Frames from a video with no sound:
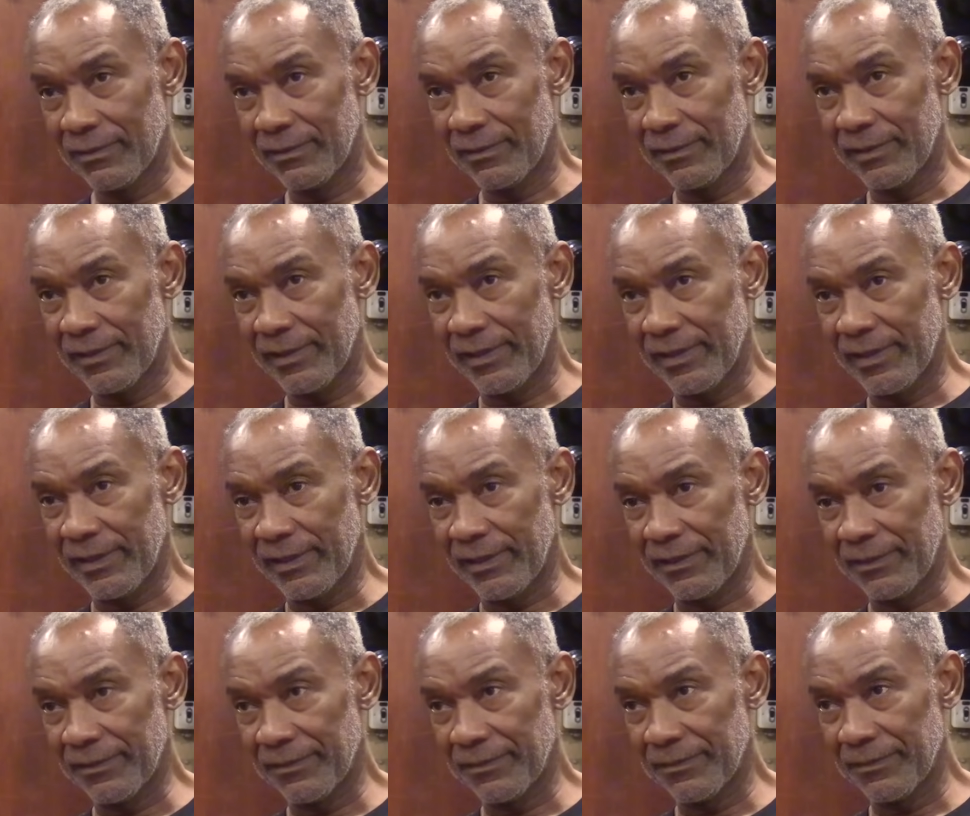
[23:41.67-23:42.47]

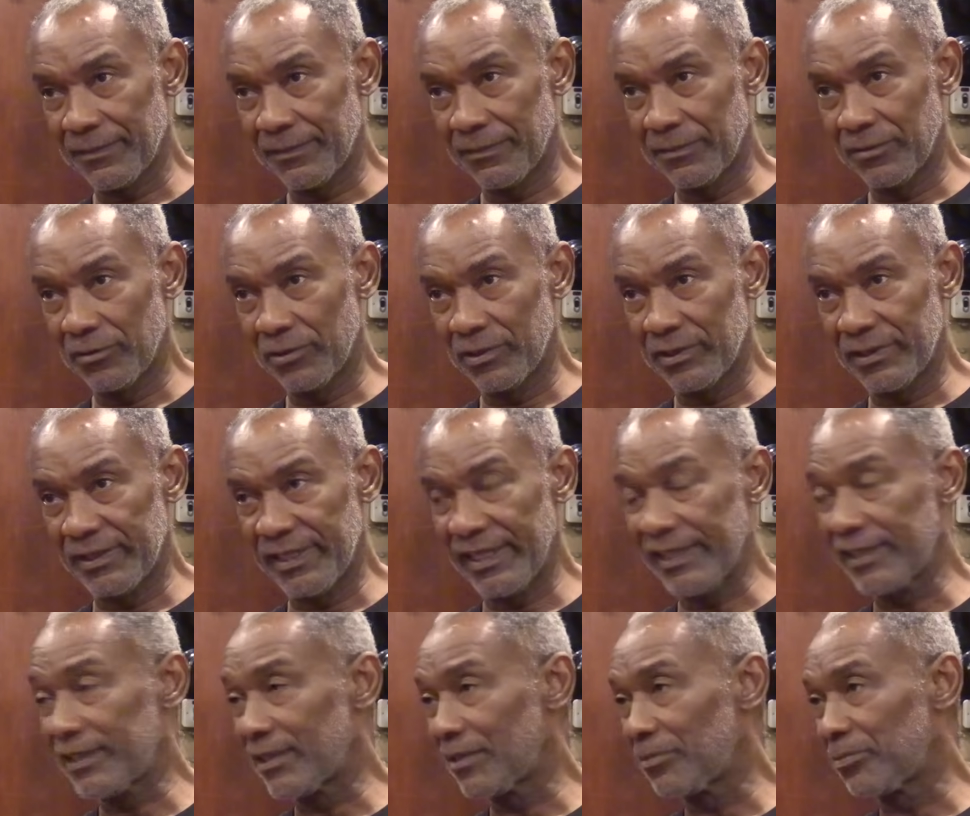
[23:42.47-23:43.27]
the whole
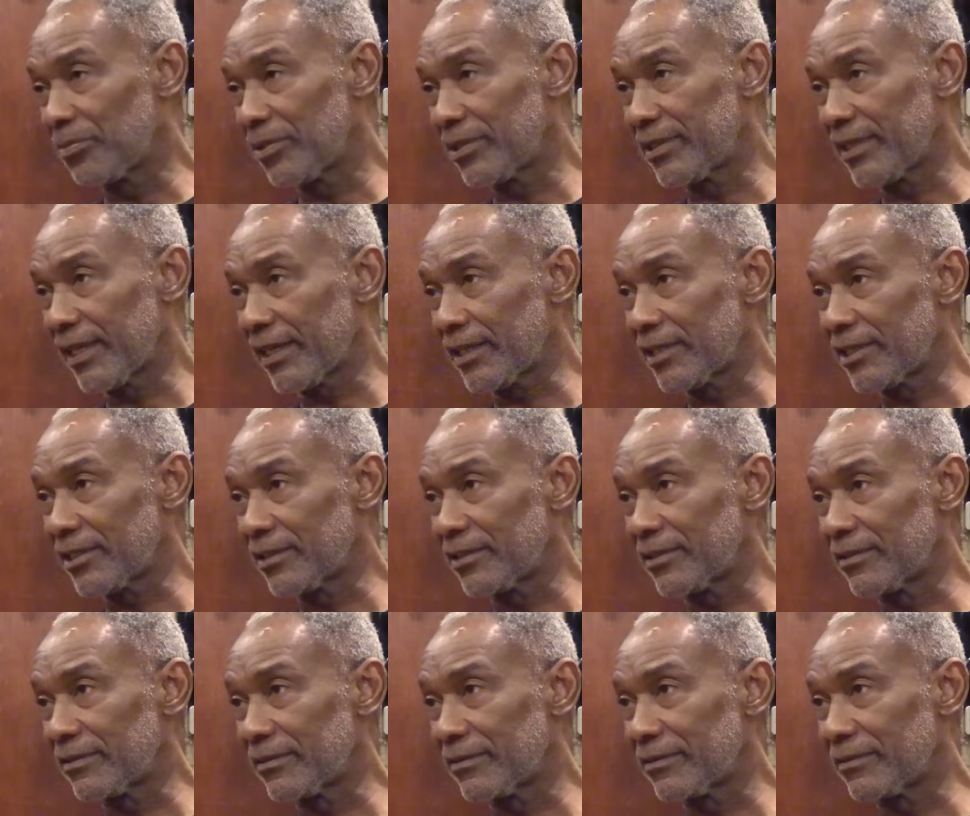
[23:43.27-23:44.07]
data
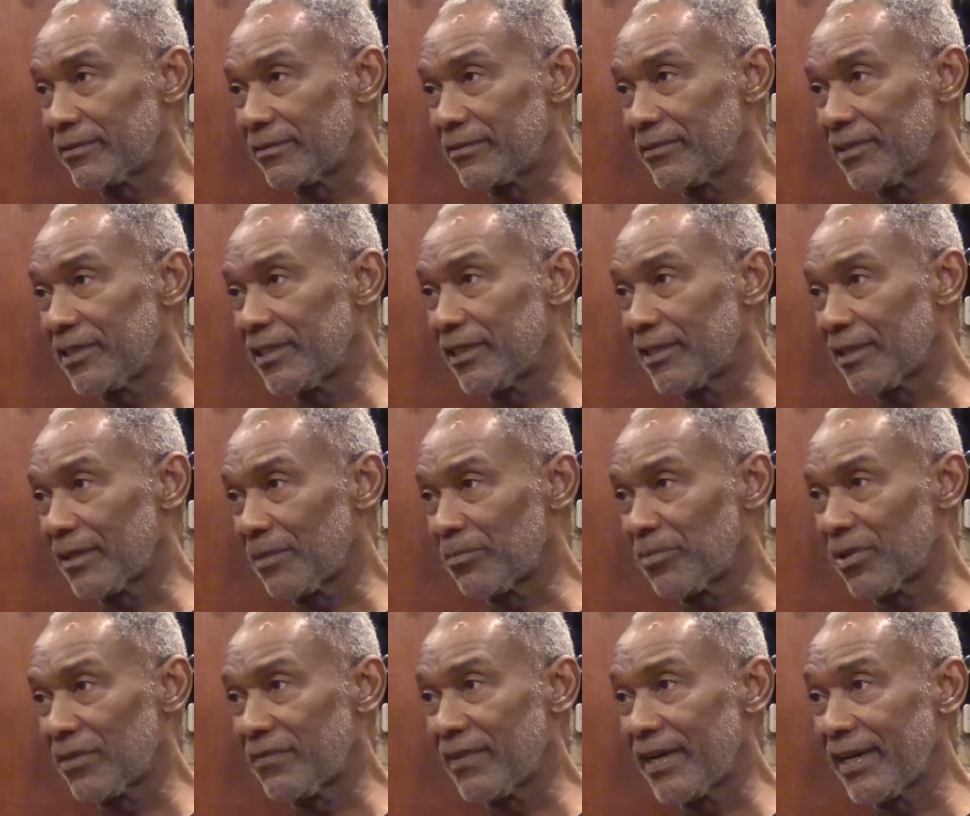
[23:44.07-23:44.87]
protection region, and
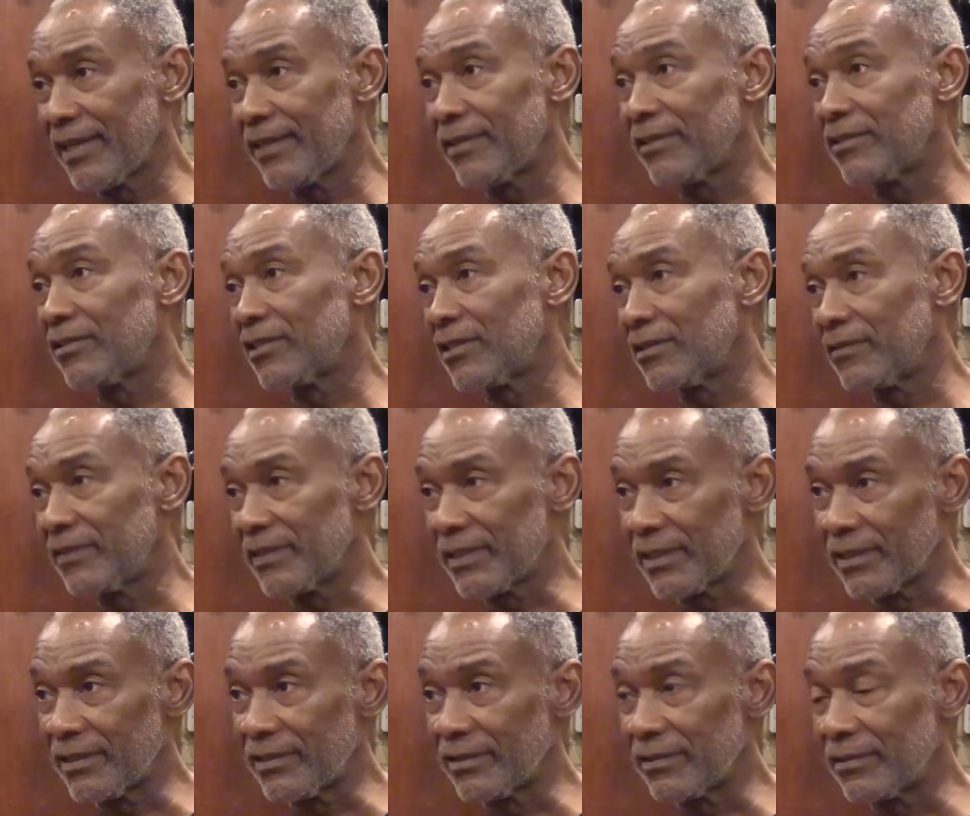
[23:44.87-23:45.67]
providing
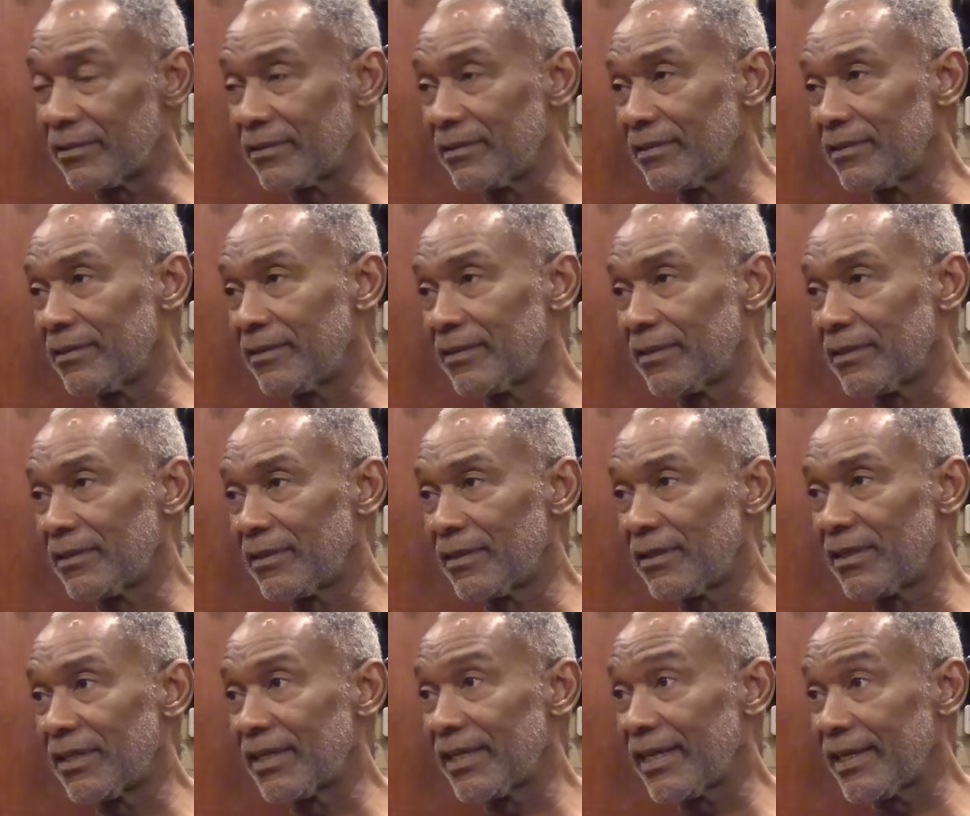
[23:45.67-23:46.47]
services to
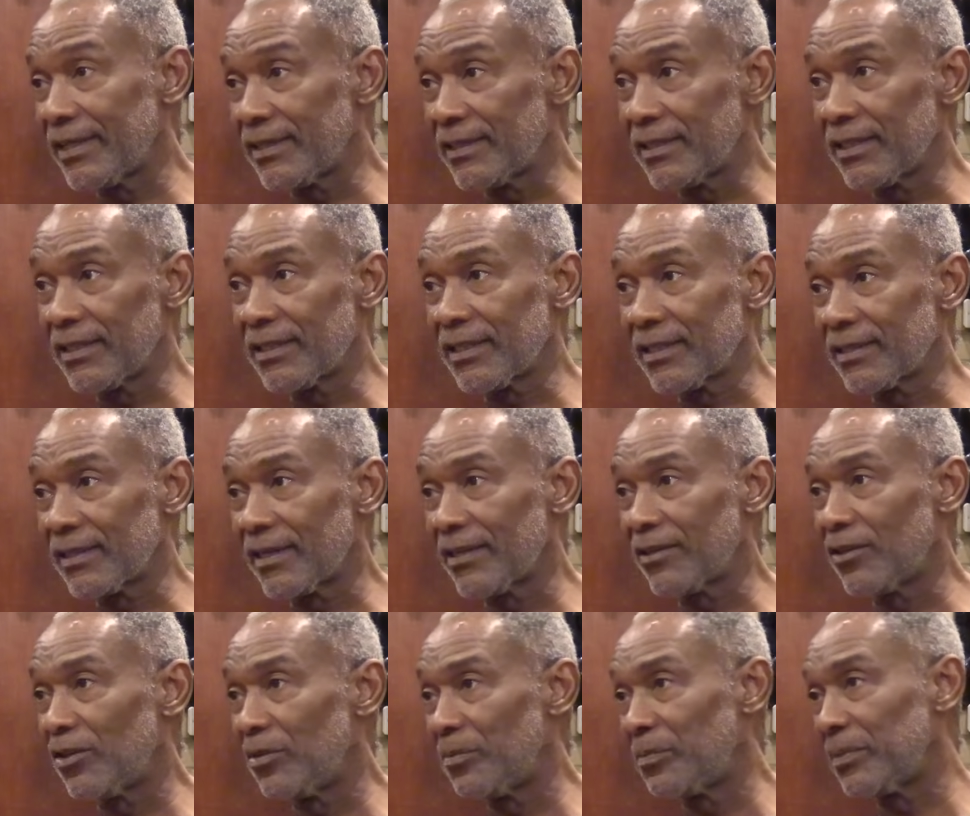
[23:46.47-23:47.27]
organizations
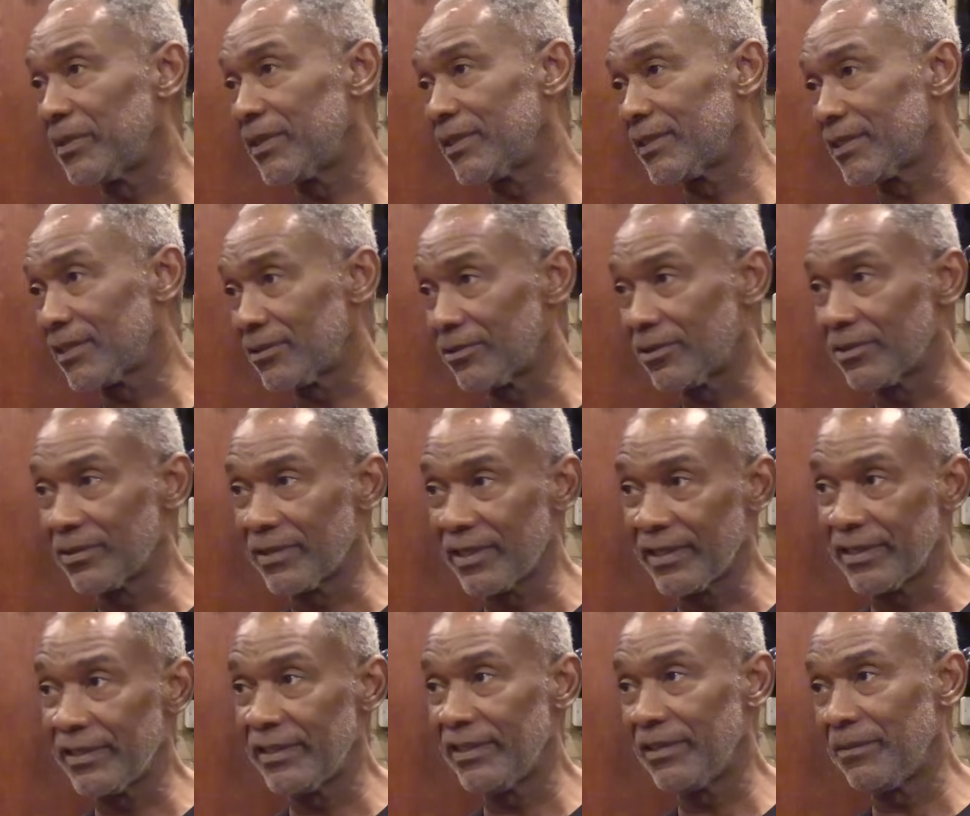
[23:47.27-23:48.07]
and companies around
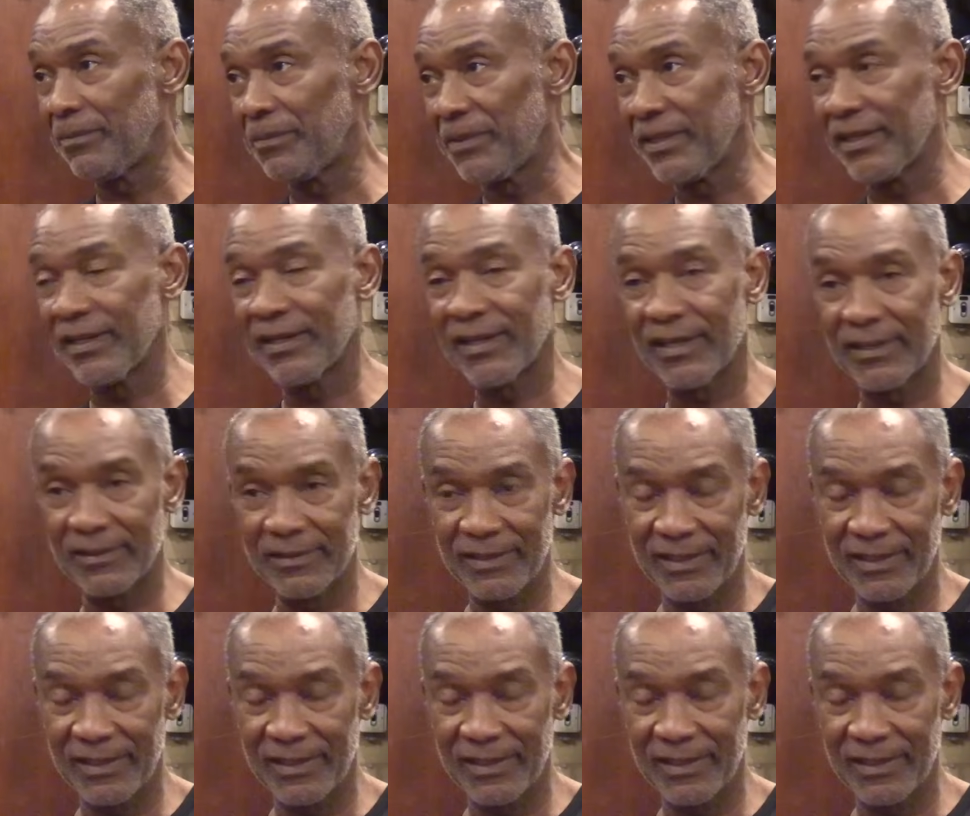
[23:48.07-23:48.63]
the DPR,